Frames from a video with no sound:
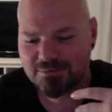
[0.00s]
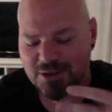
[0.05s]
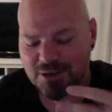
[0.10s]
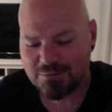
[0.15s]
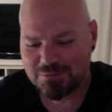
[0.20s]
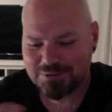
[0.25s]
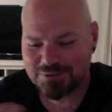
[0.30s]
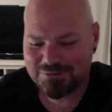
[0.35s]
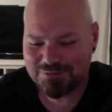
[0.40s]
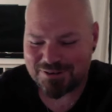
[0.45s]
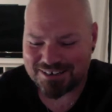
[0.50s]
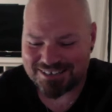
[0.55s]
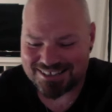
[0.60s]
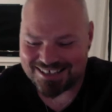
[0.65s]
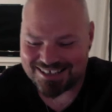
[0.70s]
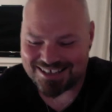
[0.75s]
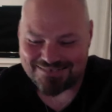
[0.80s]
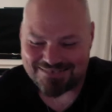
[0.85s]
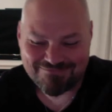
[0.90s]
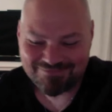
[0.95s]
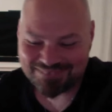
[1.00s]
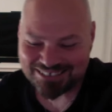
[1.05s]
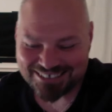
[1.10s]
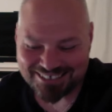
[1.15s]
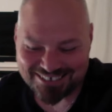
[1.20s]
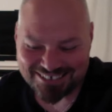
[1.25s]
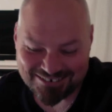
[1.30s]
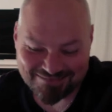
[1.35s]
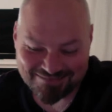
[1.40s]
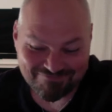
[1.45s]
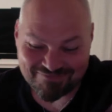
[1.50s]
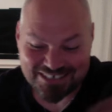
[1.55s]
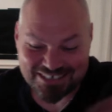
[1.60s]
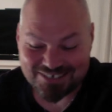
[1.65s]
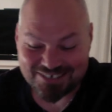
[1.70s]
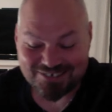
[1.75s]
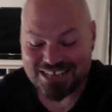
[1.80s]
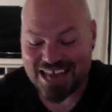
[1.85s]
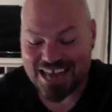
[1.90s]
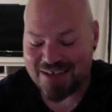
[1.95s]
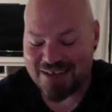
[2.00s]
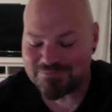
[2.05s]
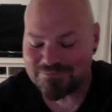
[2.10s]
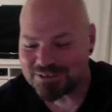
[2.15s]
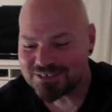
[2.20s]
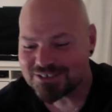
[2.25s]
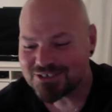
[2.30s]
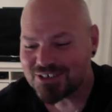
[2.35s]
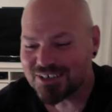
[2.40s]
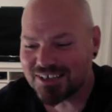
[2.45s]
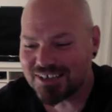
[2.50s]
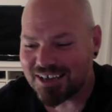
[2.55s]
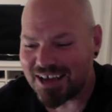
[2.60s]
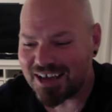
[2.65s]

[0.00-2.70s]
It was one of them it just happens.